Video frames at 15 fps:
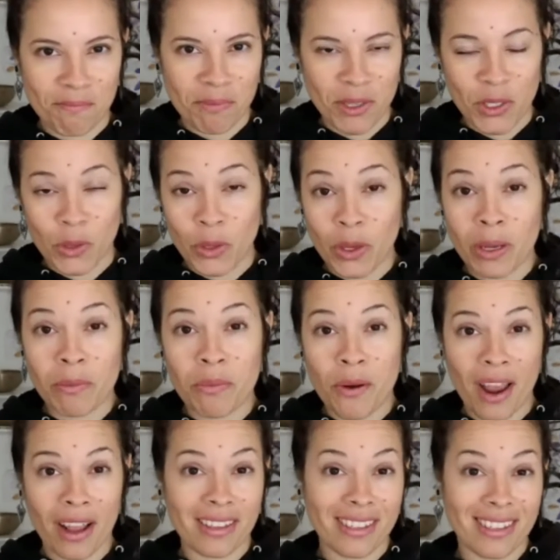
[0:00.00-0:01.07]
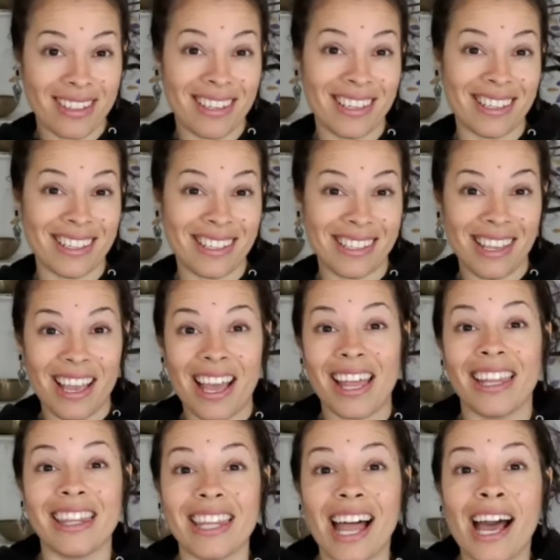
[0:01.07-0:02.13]
So you can practice this
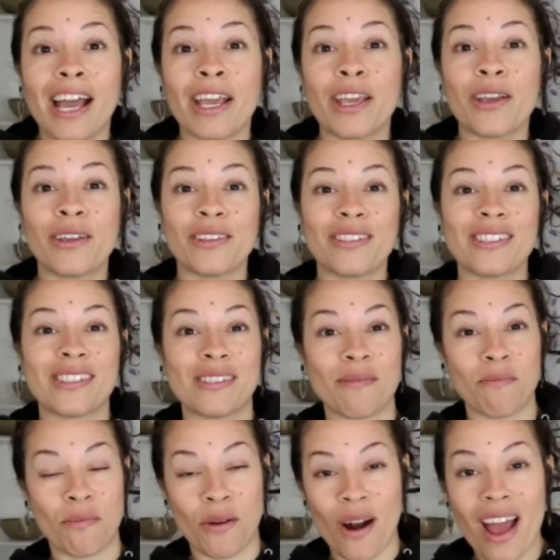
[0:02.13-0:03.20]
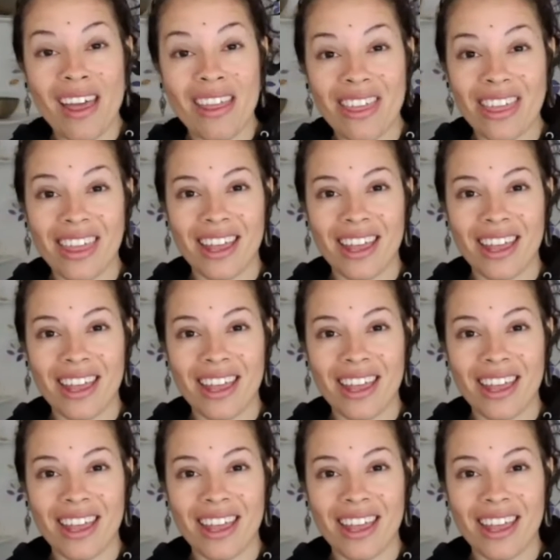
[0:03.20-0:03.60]
lion's breath